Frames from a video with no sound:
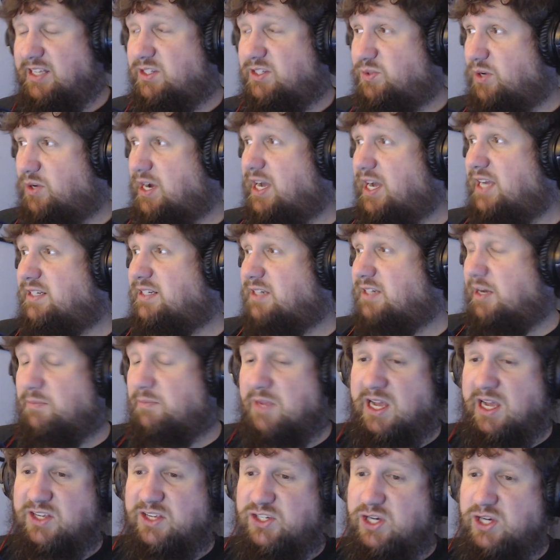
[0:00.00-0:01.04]
right. I'm
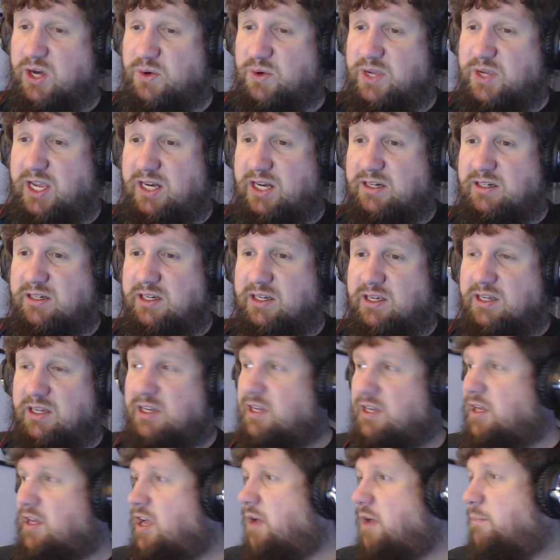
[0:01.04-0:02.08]
not joking.
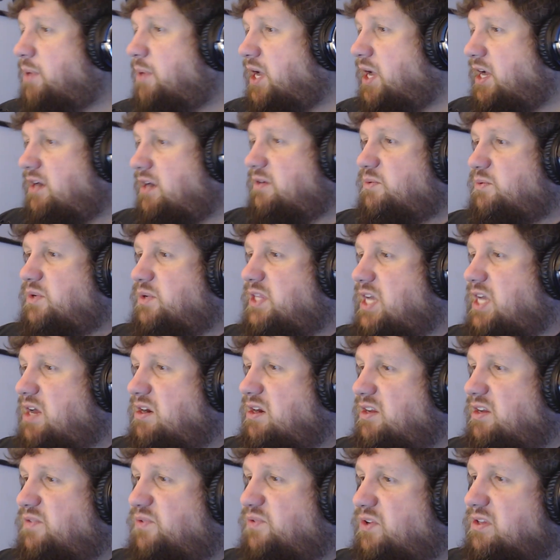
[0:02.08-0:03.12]
But without
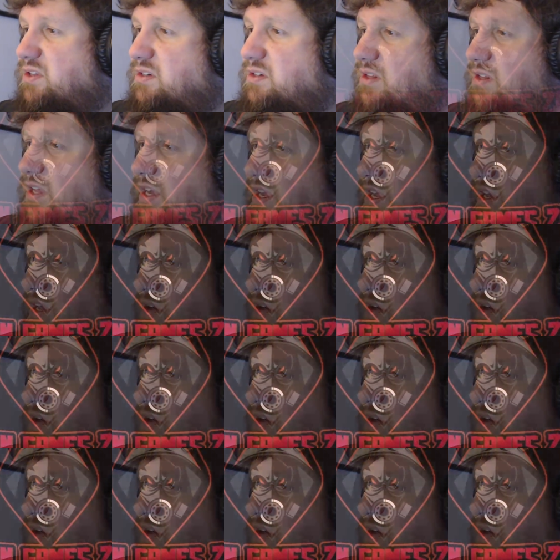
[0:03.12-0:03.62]
any further delay, here